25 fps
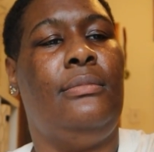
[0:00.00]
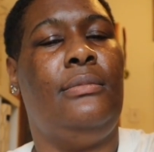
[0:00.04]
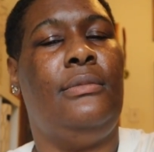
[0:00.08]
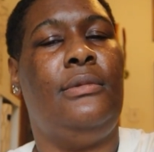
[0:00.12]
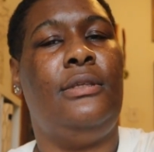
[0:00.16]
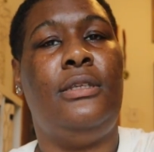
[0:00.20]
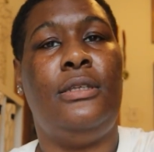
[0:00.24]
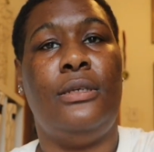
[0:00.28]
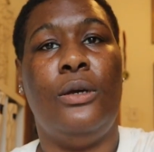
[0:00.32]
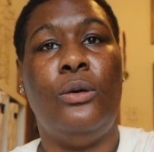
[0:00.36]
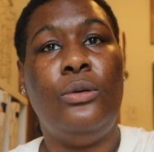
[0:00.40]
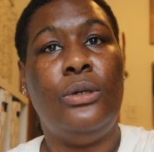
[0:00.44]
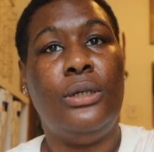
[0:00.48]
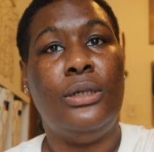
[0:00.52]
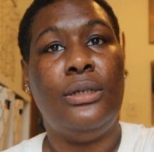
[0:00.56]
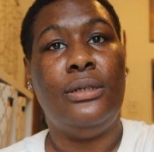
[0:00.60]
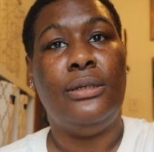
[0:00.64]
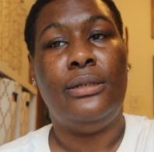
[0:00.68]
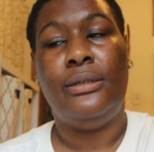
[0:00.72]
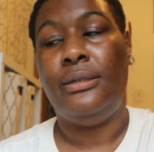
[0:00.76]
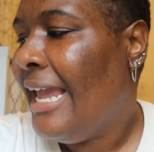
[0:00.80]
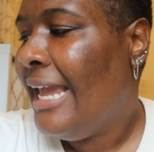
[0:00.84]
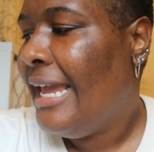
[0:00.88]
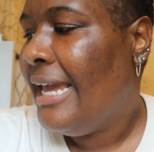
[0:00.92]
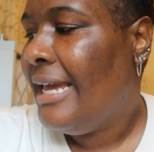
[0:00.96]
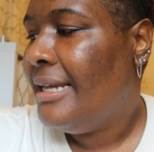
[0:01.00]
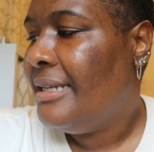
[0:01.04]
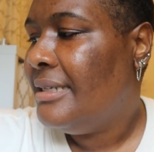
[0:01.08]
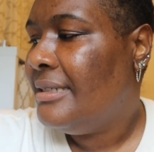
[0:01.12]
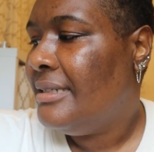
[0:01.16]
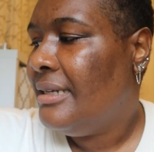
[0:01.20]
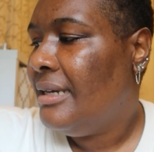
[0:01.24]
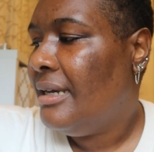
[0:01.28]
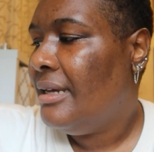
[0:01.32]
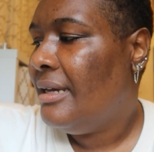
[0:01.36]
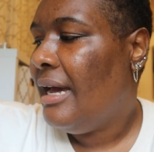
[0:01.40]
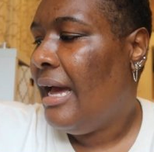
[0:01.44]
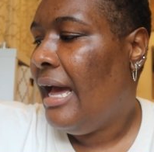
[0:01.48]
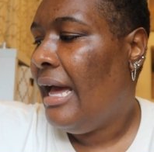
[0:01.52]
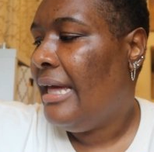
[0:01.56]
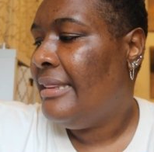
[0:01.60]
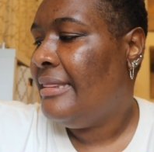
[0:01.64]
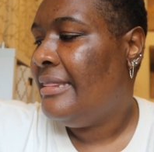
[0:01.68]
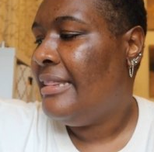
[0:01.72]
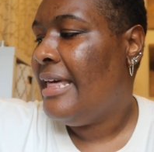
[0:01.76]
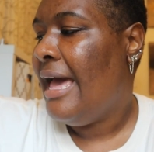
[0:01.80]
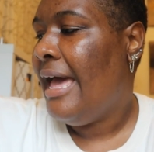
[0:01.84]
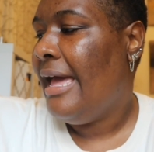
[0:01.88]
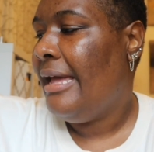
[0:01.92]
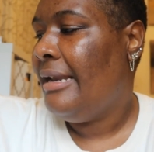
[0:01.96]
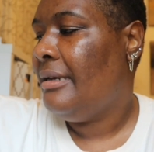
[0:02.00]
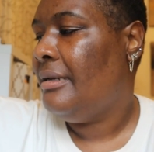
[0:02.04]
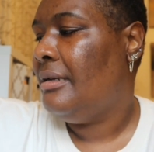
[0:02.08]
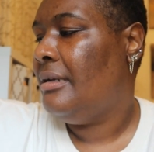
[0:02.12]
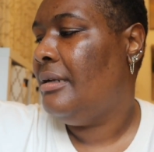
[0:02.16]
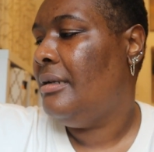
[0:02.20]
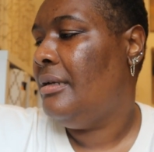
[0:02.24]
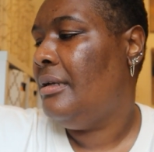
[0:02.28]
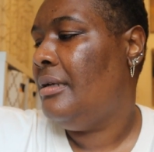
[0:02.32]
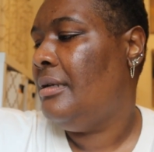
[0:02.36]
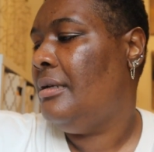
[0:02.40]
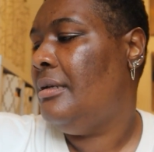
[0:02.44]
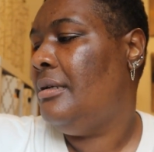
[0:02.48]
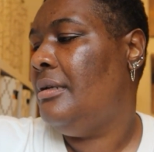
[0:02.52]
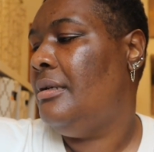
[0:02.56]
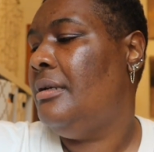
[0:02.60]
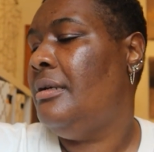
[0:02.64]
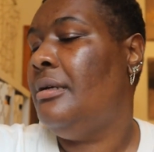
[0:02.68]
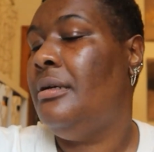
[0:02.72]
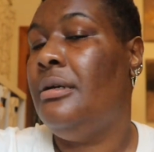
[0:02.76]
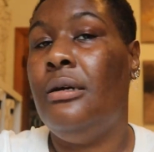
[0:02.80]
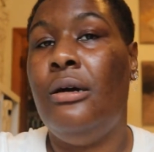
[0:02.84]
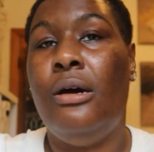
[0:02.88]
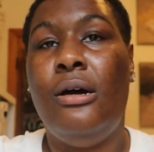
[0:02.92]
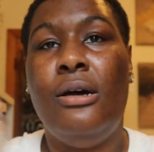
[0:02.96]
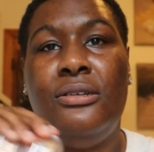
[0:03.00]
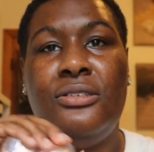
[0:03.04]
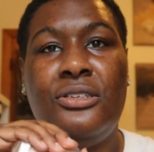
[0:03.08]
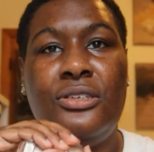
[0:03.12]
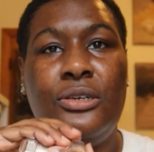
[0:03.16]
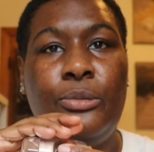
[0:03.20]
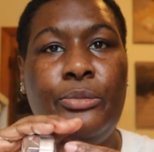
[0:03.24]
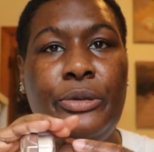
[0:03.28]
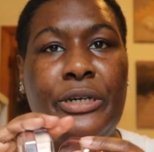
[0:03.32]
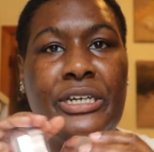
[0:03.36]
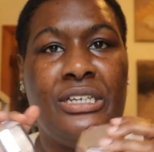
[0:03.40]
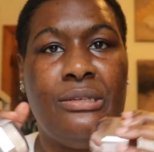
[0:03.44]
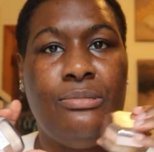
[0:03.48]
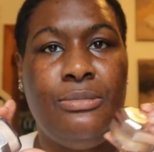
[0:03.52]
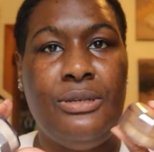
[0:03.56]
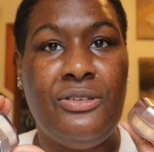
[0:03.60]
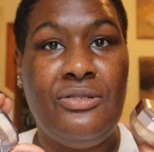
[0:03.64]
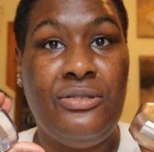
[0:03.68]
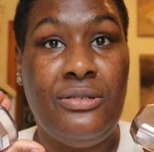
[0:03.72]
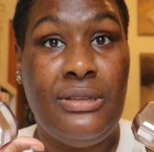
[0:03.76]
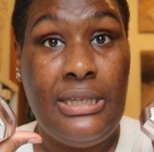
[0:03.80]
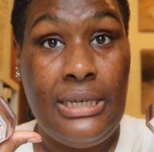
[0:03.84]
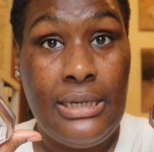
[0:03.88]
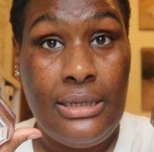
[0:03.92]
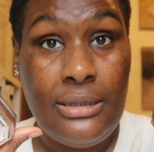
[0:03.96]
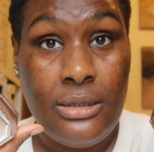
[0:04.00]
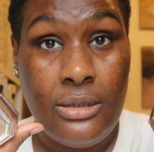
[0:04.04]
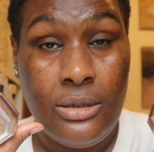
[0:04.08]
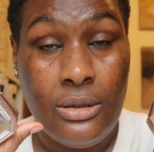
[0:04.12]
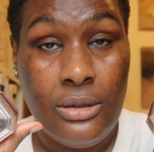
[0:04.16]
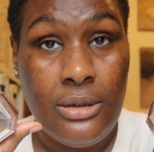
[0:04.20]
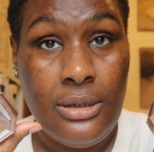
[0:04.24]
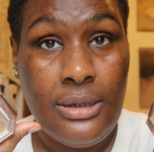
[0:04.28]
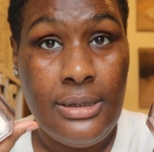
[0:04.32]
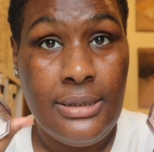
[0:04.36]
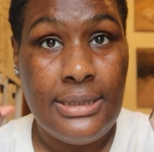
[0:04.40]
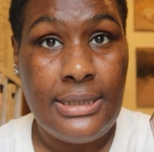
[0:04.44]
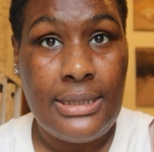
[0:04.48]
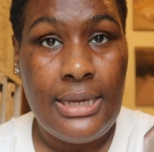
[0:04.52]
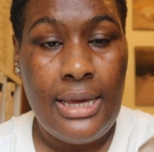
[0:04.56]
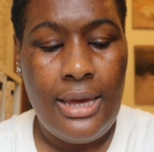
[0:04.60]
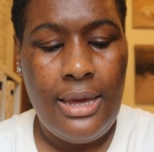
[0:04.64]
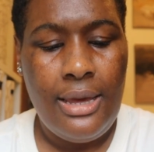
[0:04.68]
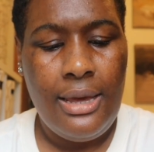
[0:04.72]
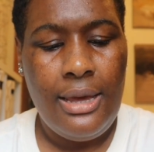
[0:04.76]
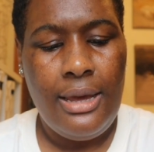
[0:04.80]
So good. And that also brings me to these girls.